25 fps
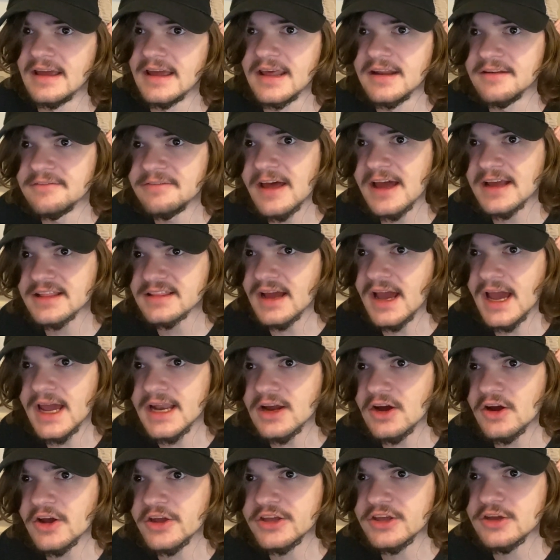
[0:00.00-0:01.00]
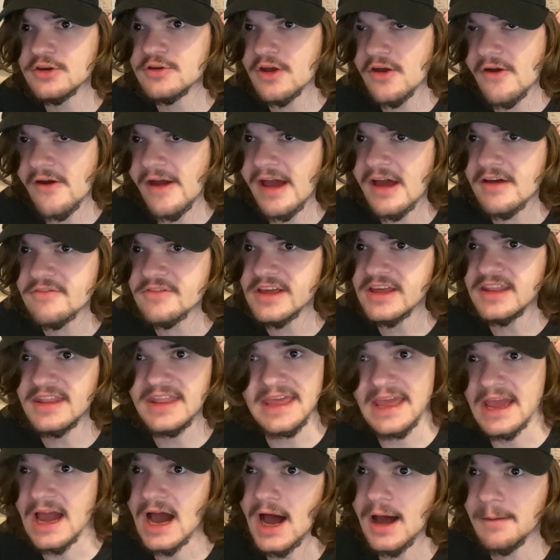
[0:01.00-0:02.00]
In fact, I'd argue you're having
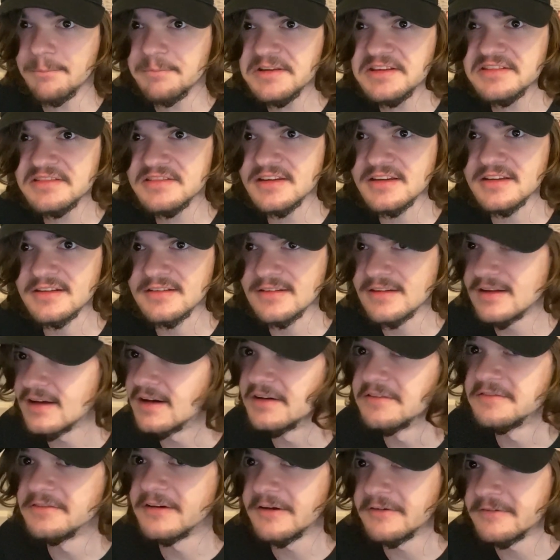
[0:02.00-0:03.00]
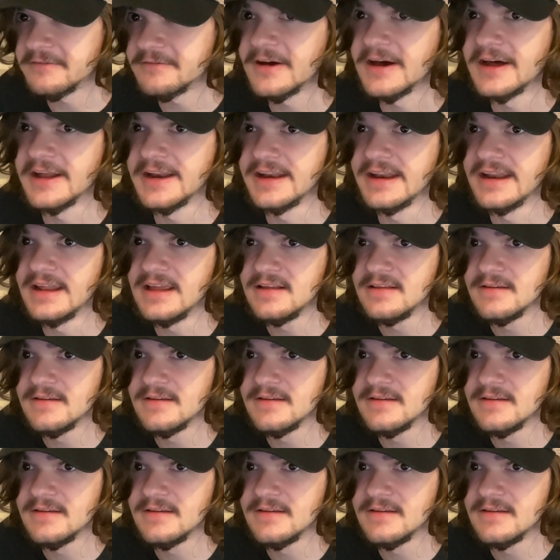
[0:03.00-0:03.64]
the opposite of fun.